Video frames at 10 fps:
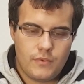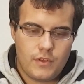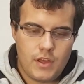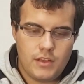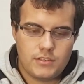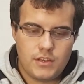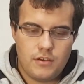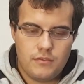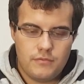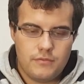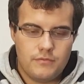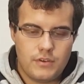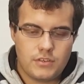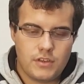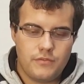Okay, so
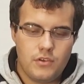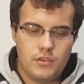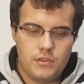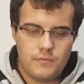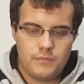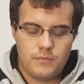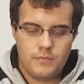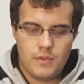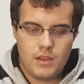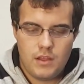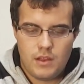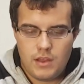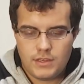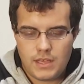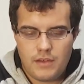first of all,
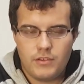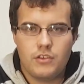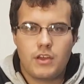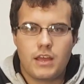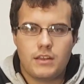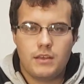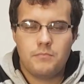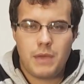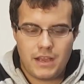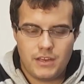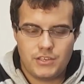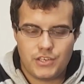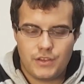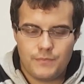let's have a look at the packaging.